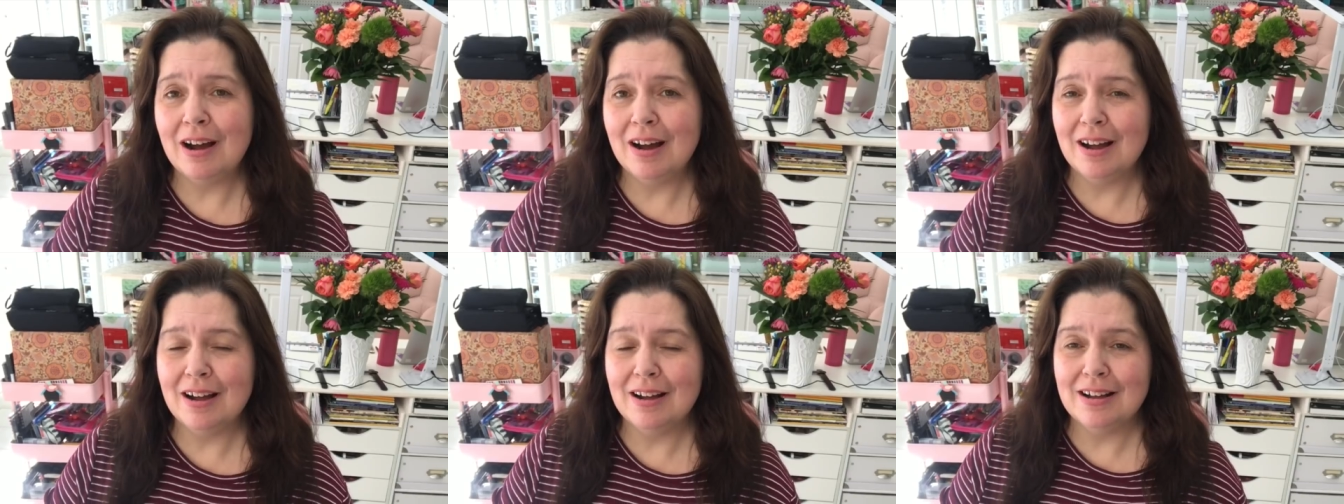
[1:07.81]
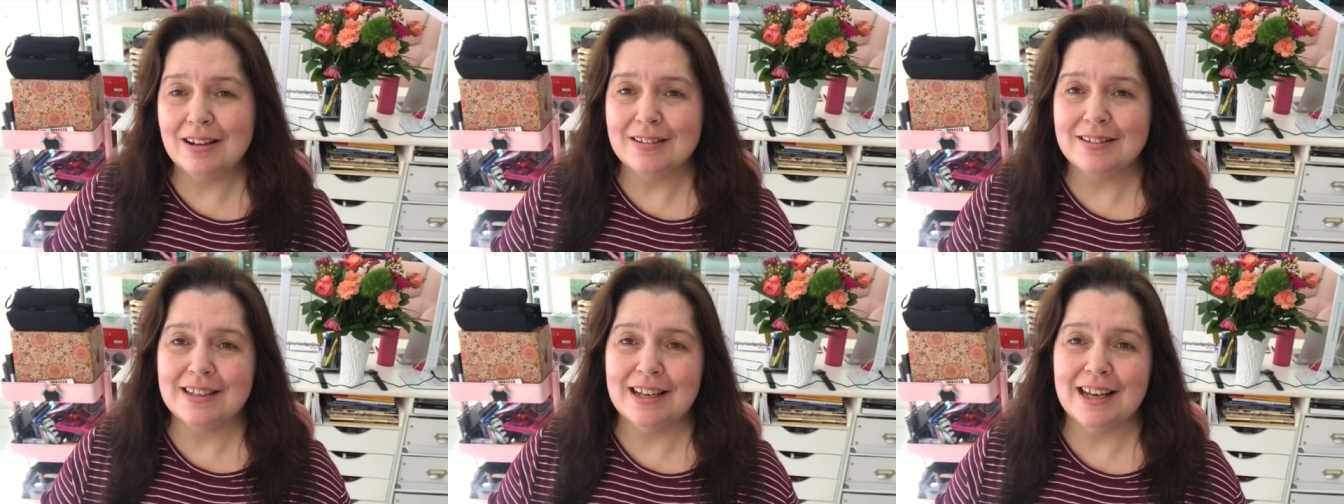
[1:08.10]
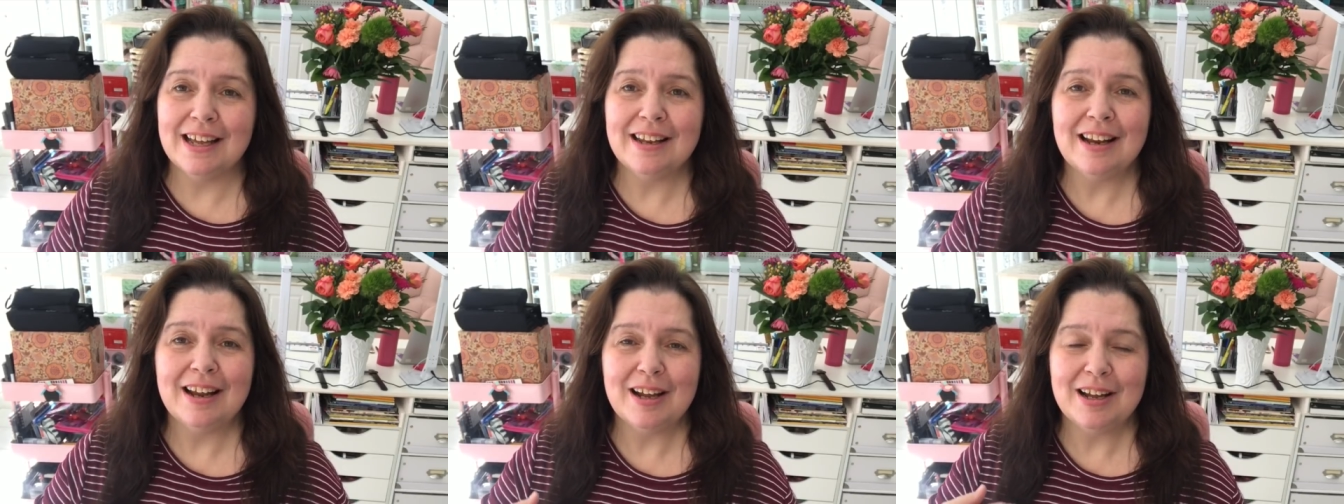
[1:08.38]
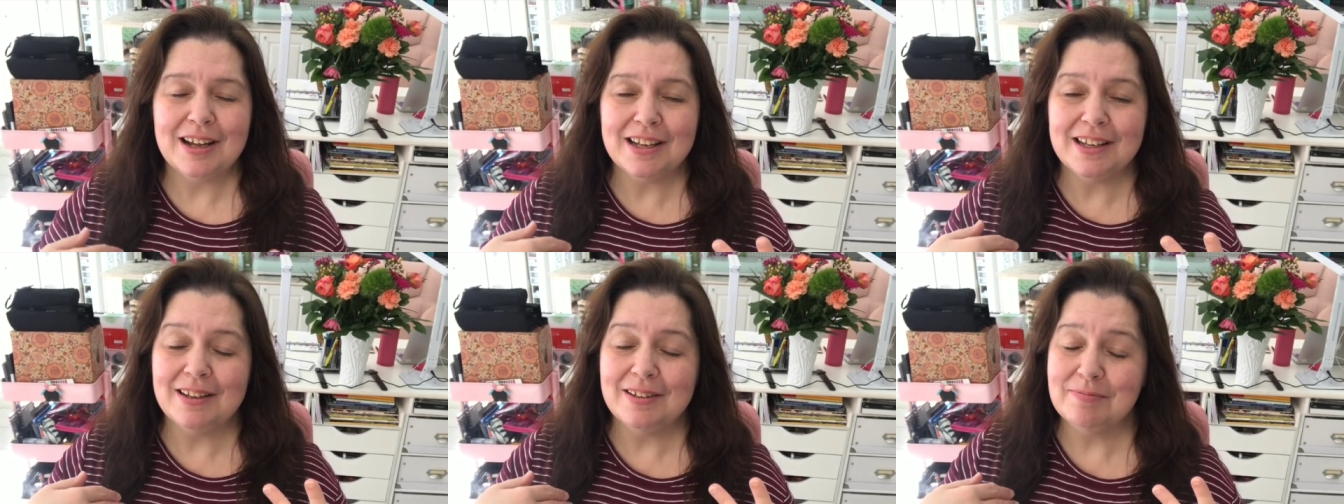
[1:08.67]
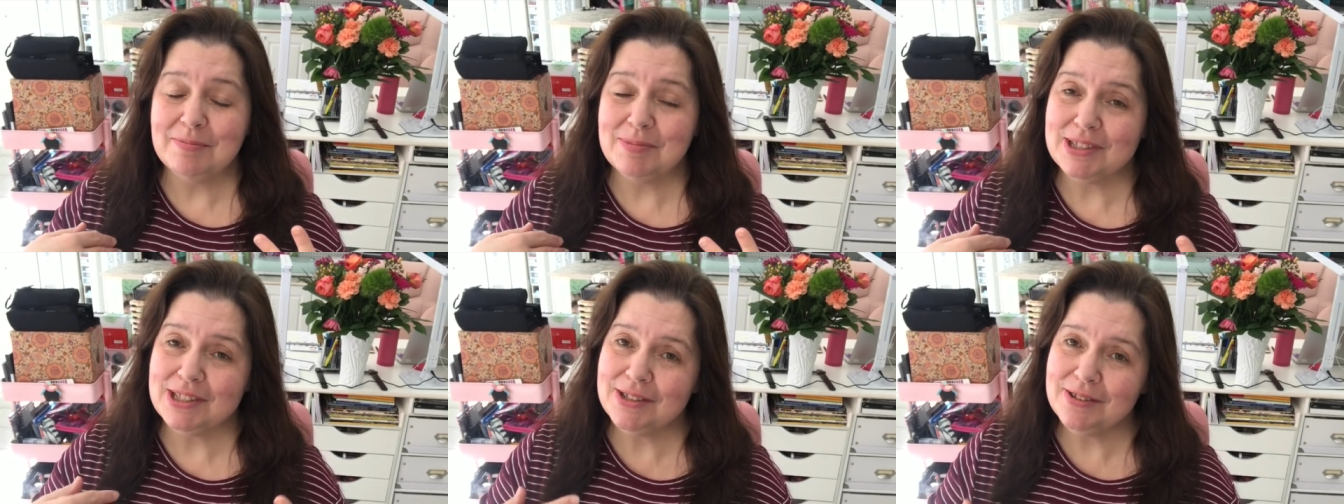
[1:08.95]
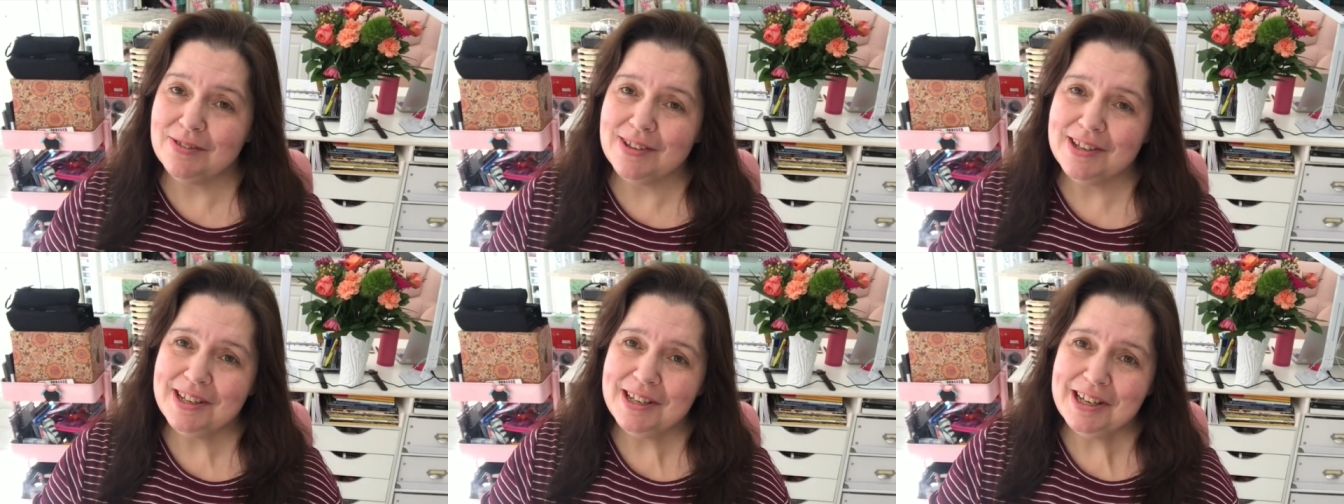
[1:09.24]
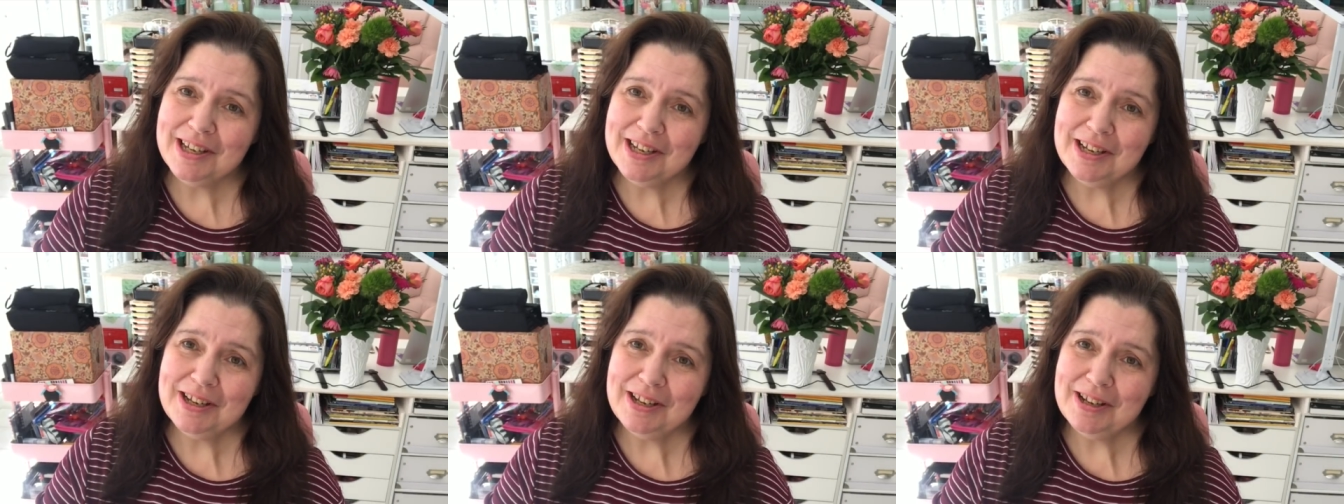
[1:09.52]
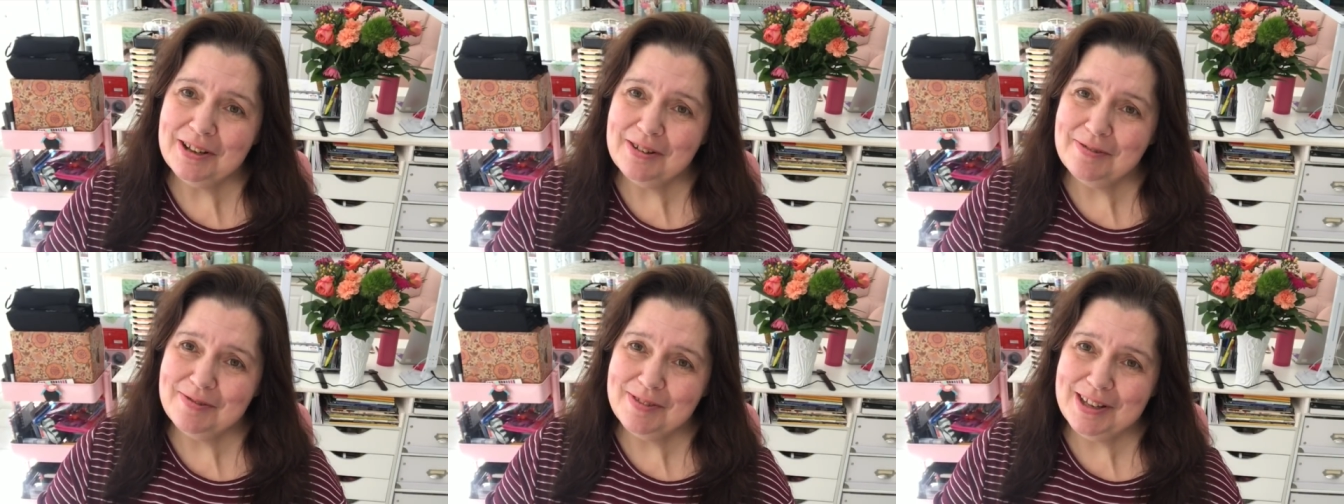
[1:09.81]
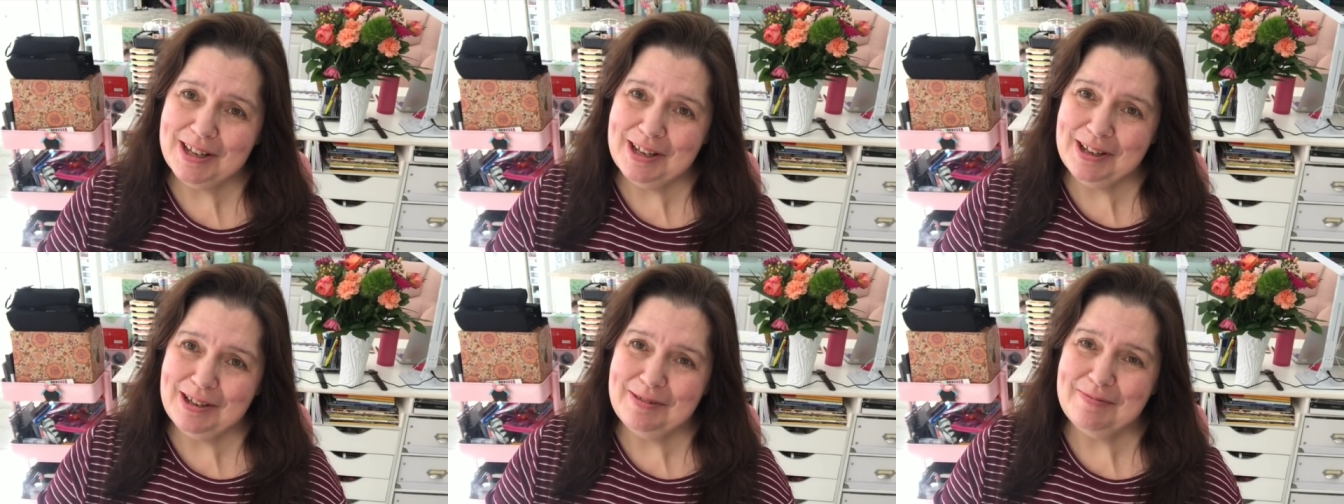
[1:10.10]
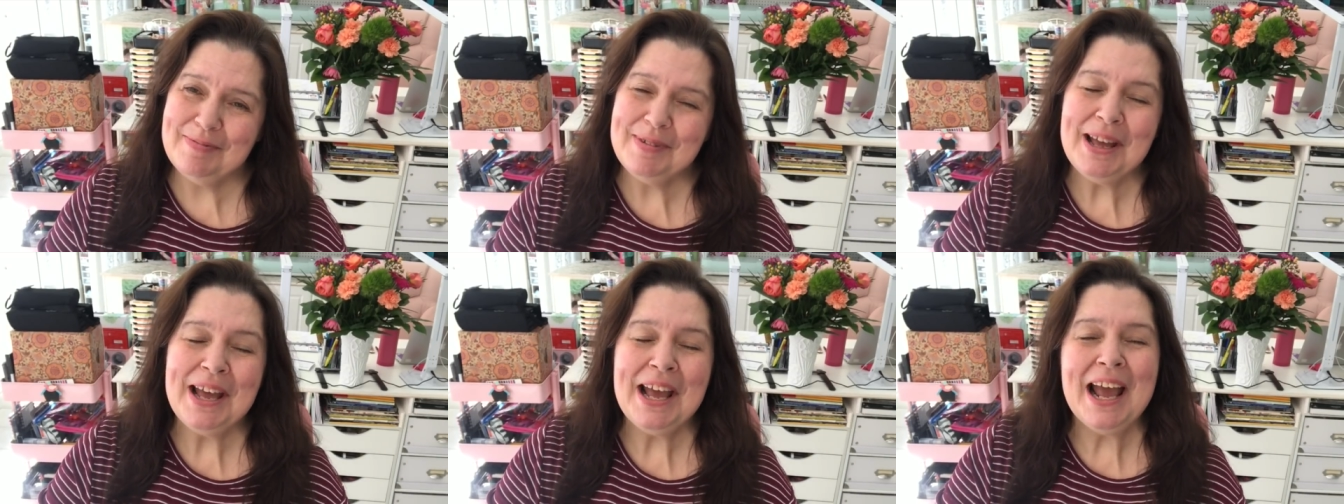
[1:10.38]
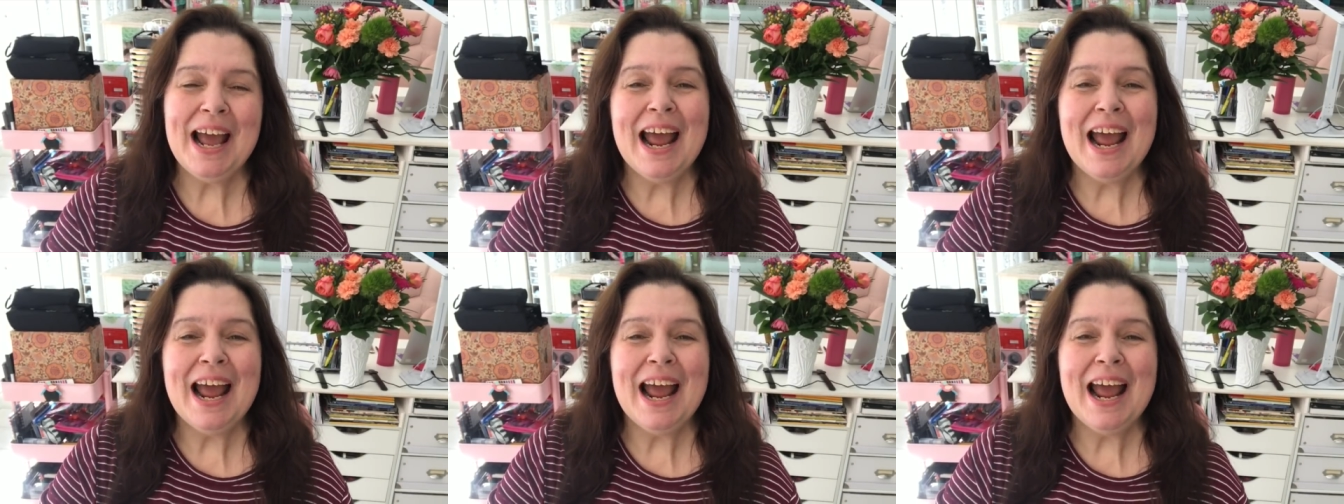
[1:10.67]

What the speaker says: that I'm still thinking of them